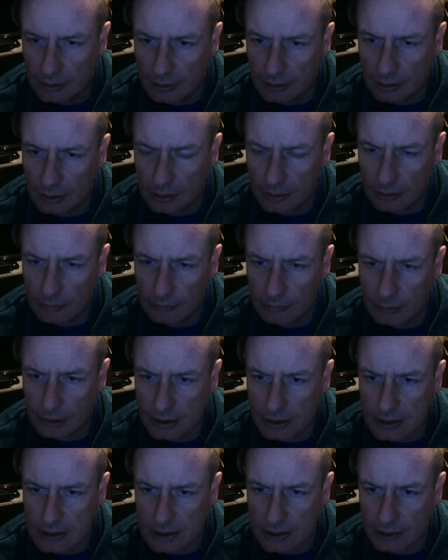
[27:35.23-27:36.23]

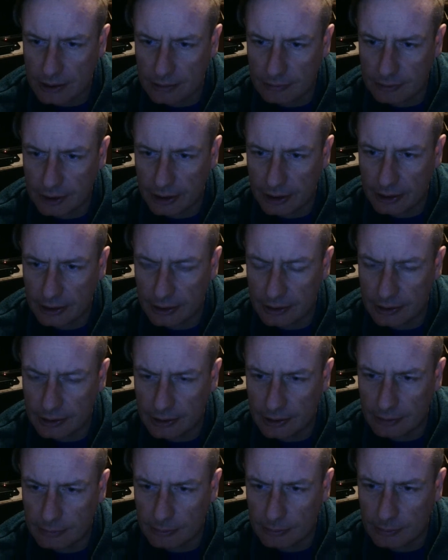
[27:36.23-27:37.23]
one set of
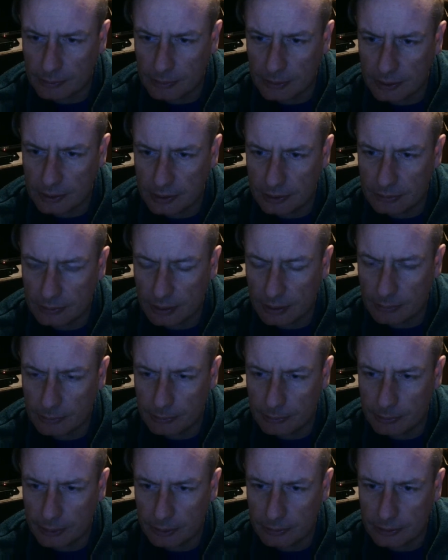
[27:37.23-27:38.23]
K98 World War II ammo
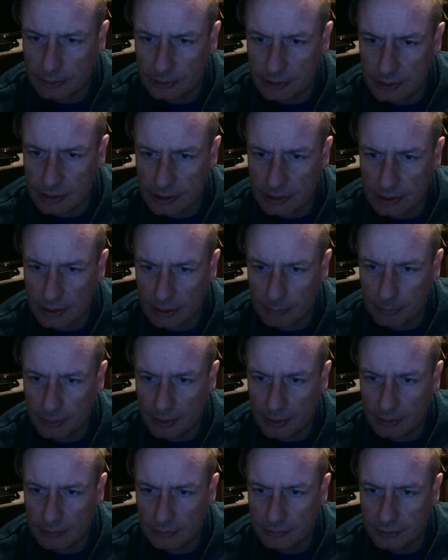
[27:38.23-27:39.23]
pouches, a
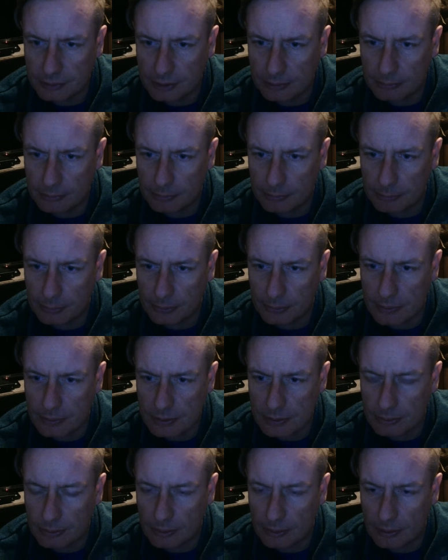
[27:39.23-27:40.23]
pair of German
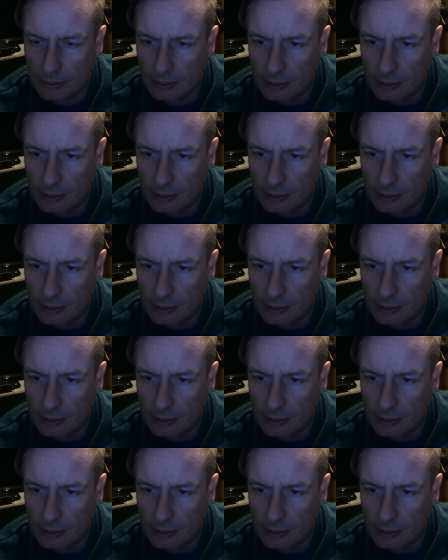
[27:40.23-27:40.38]
post-war